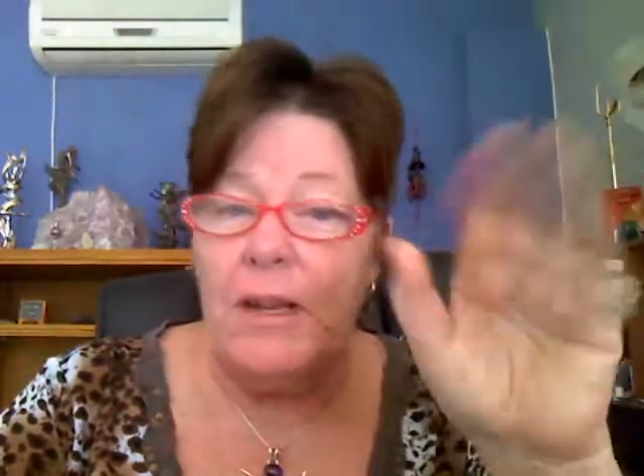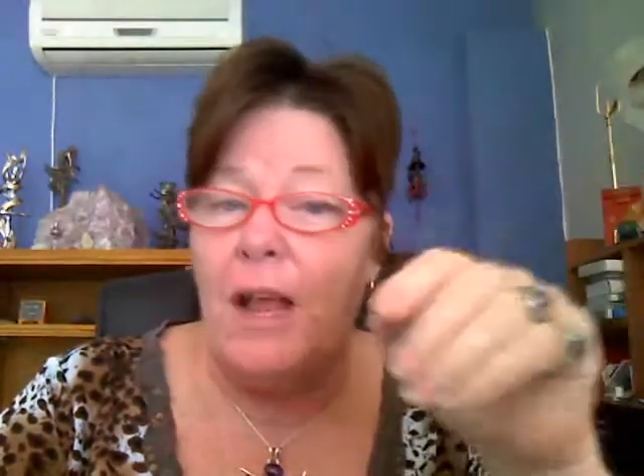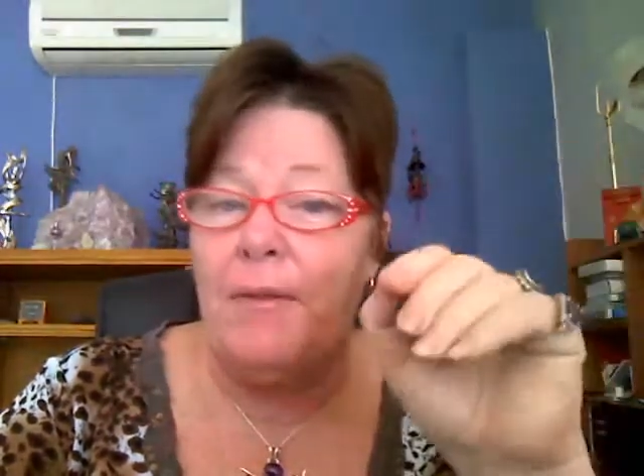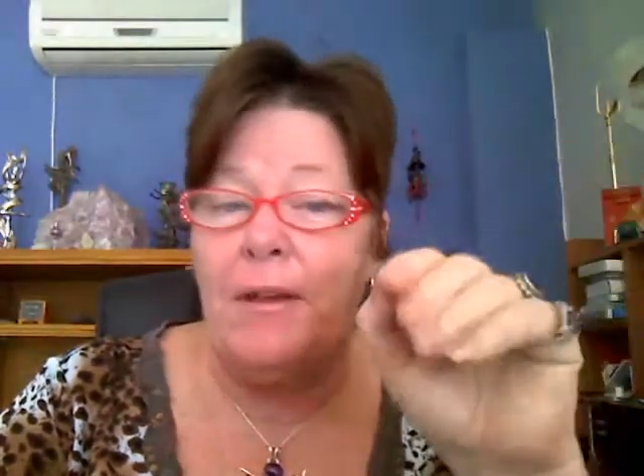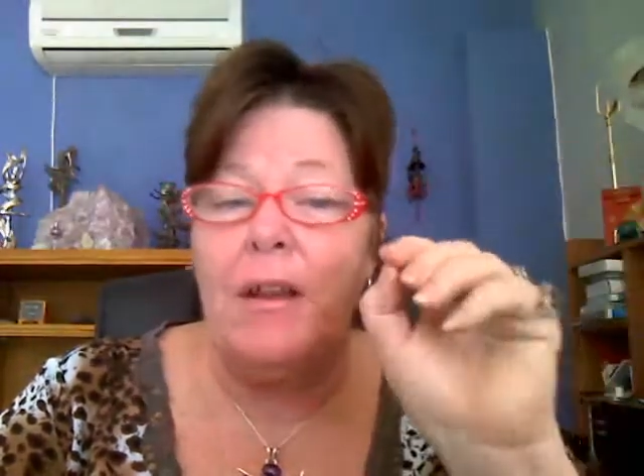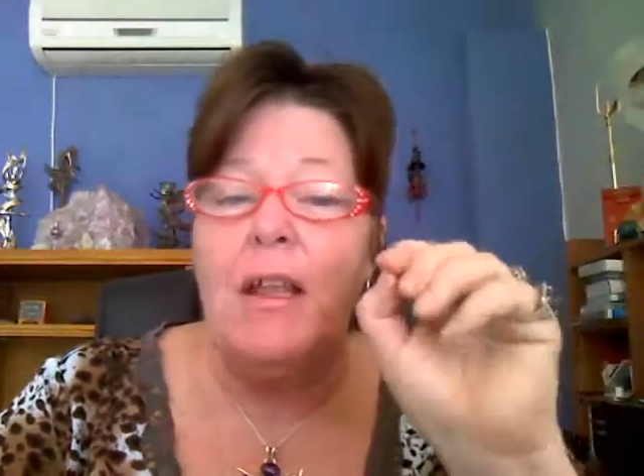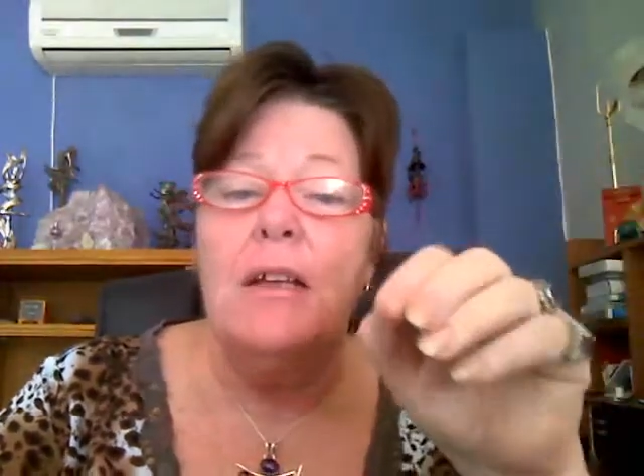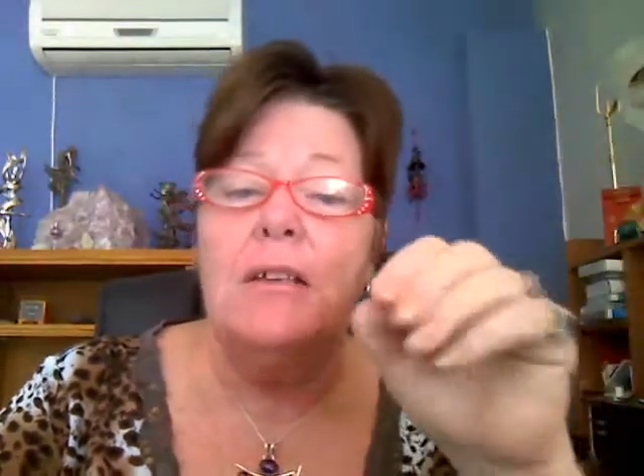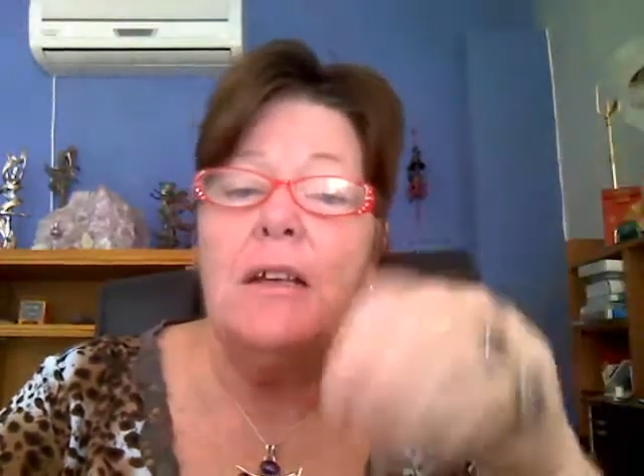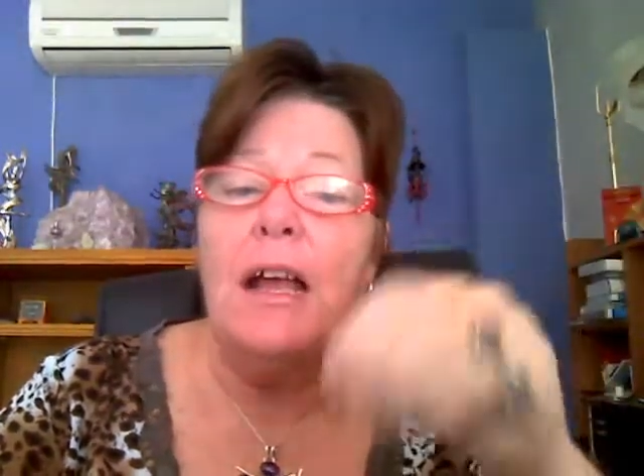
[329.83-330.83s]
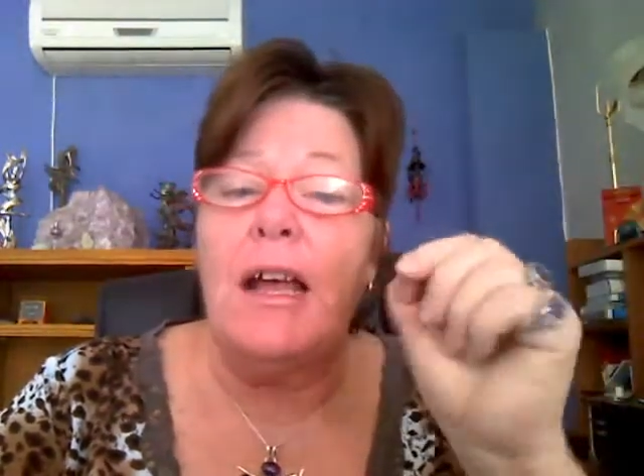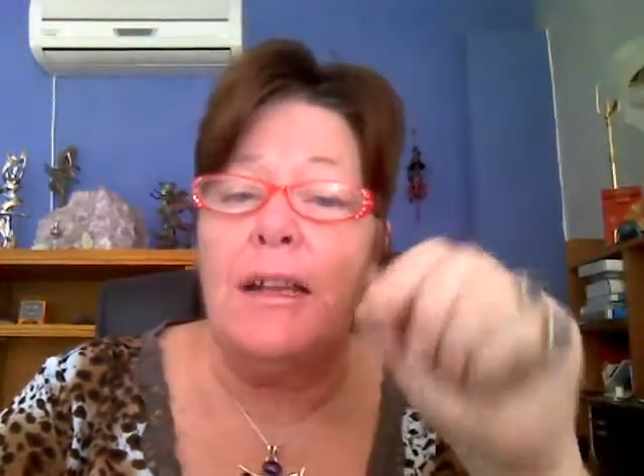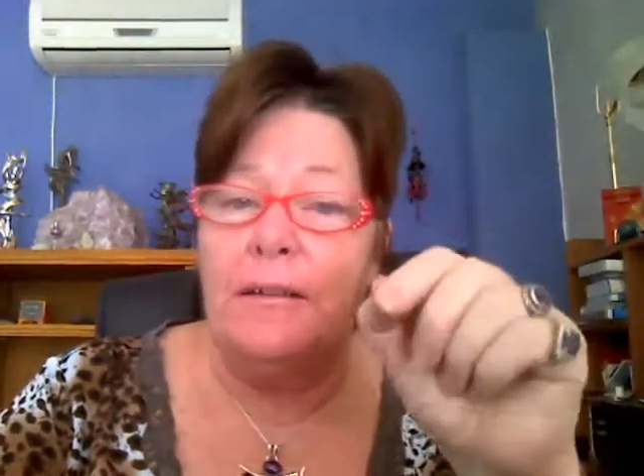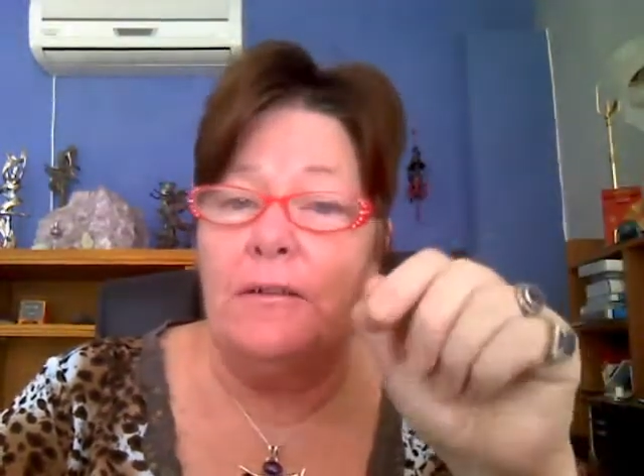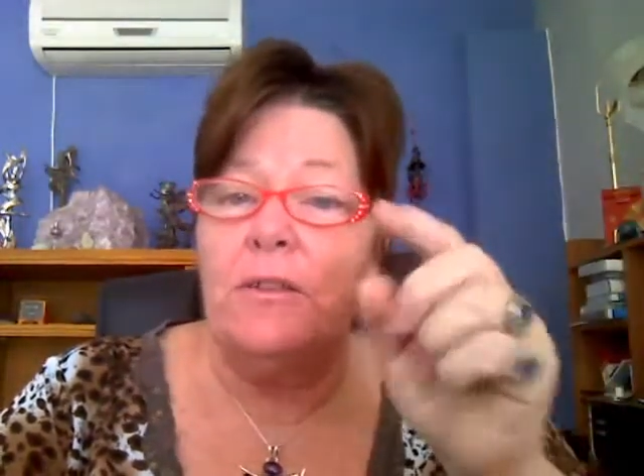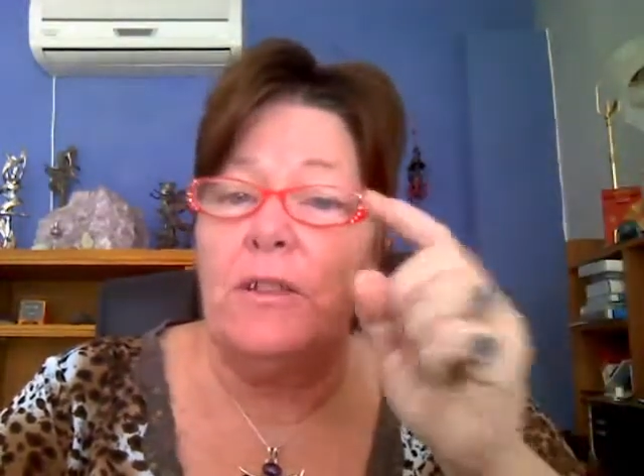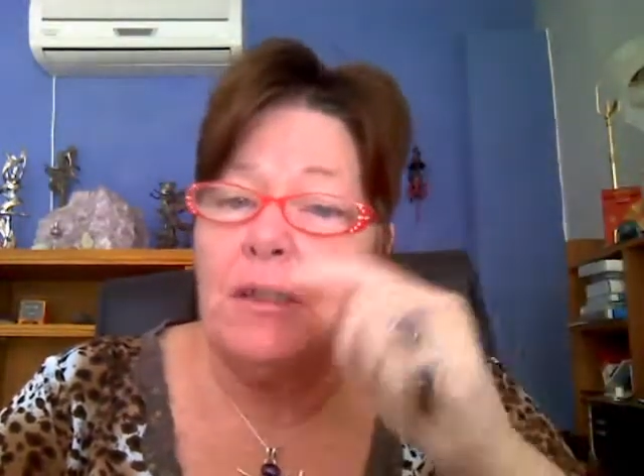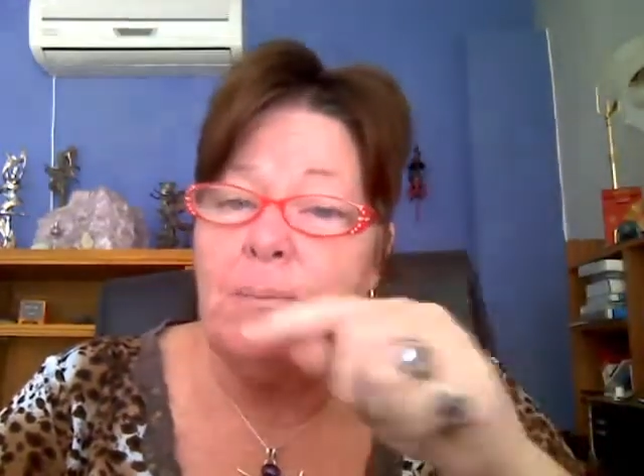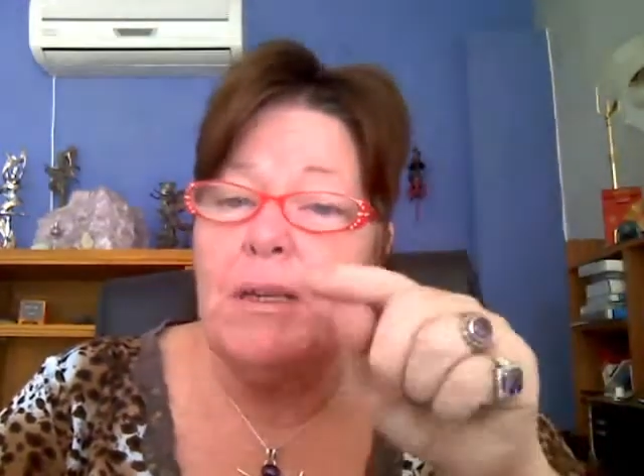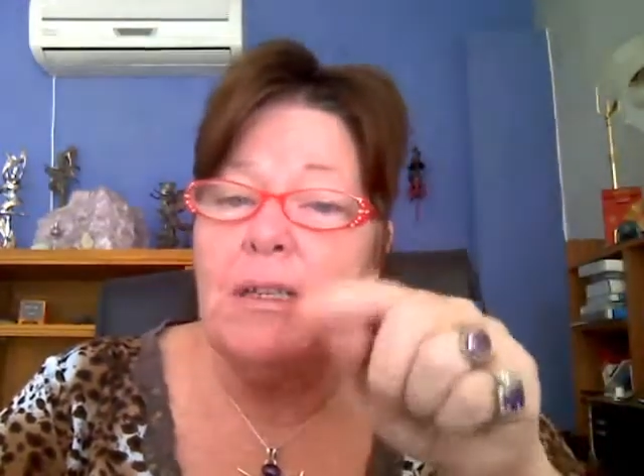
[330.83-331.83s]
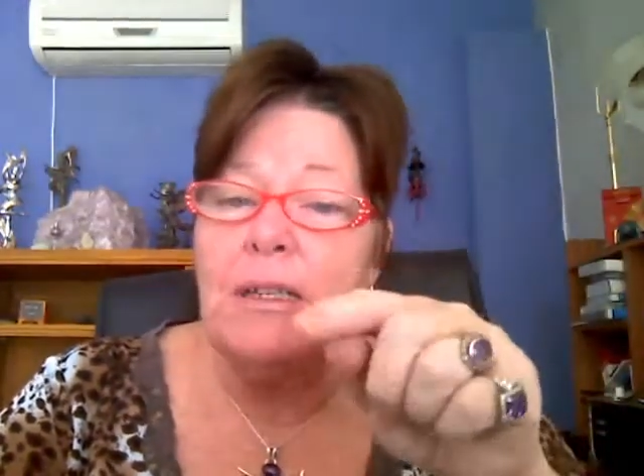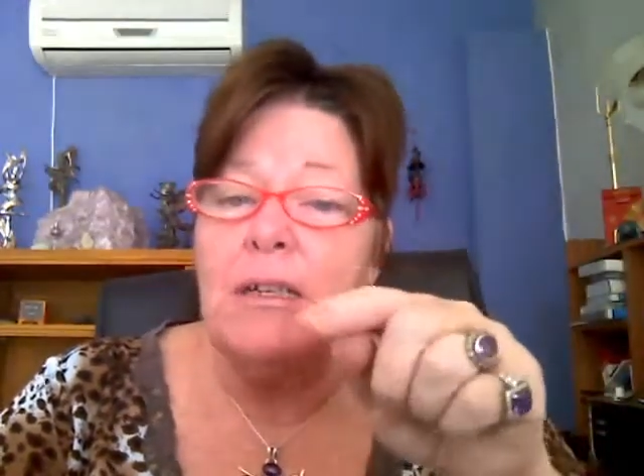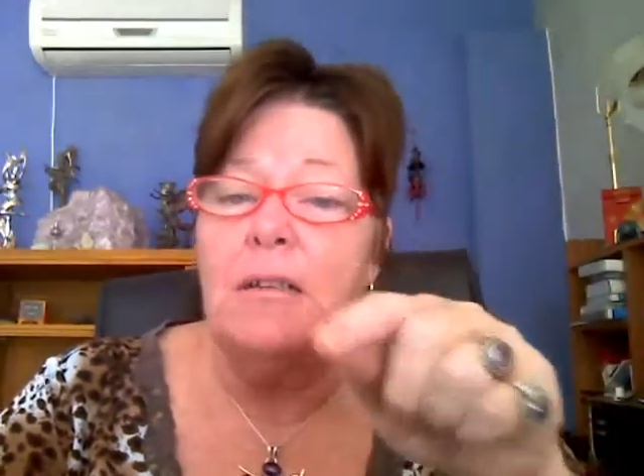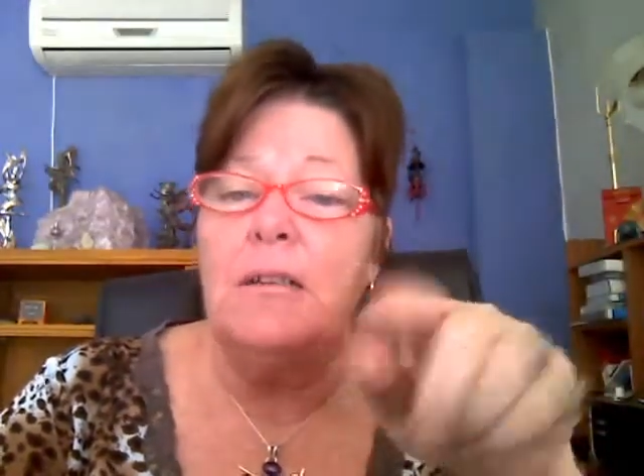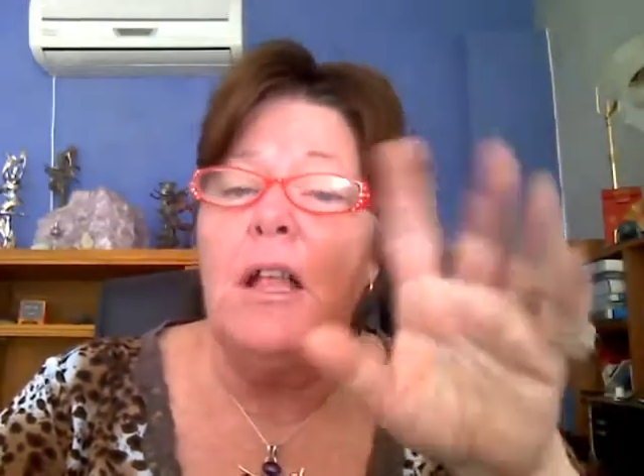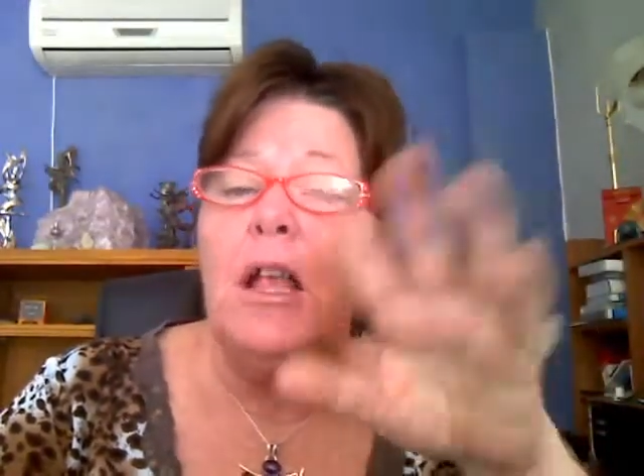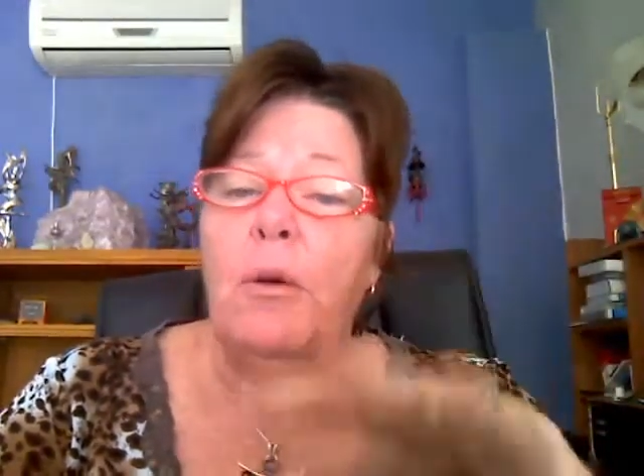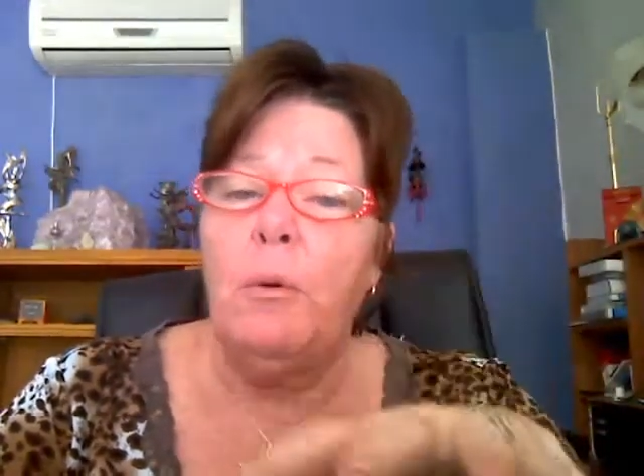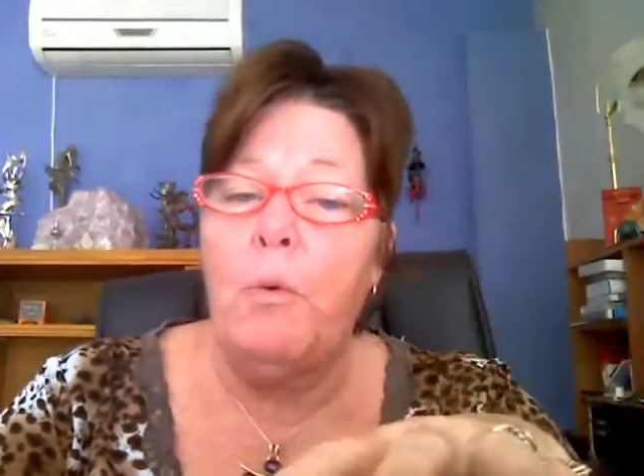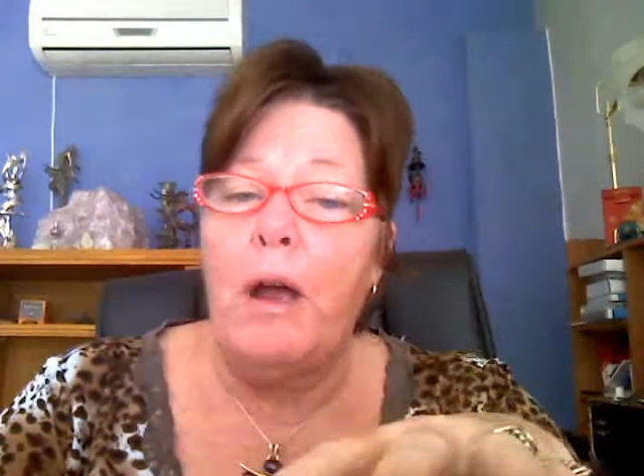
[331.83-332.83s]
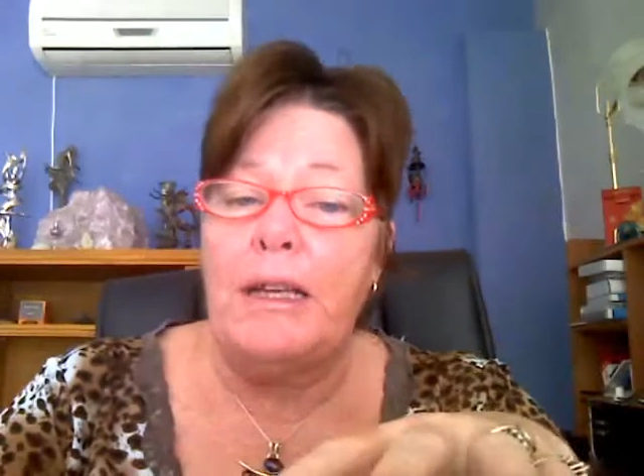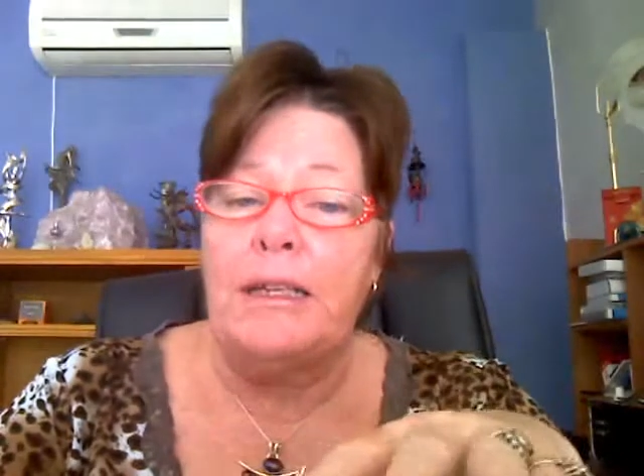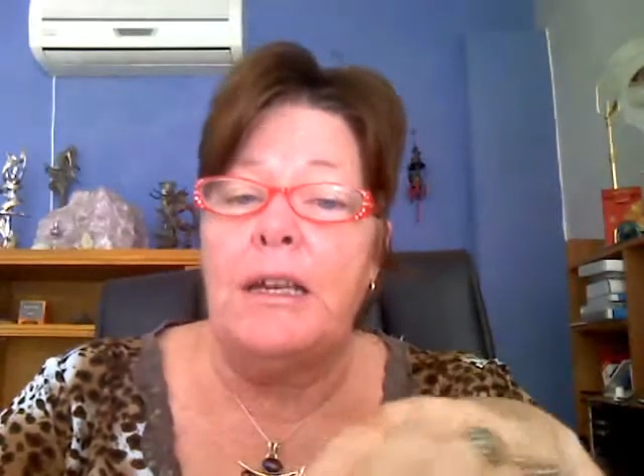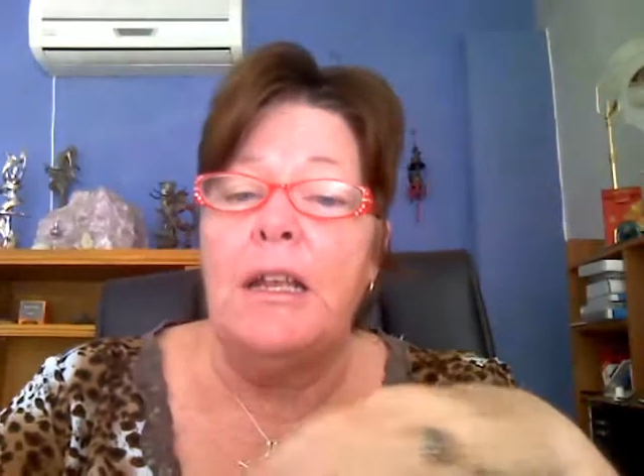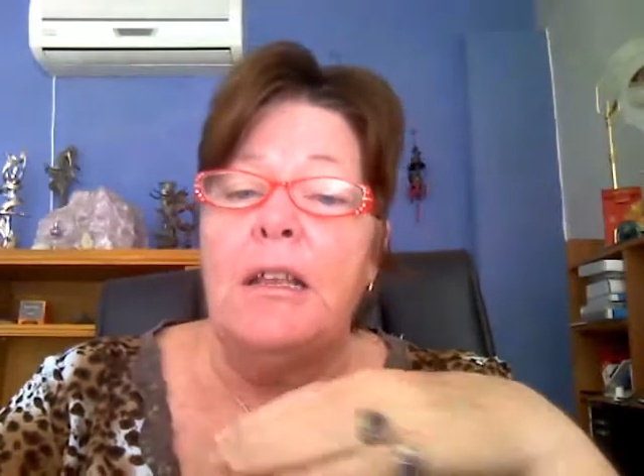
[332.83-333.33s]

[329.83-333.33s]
Nothing. So, just be still, wait.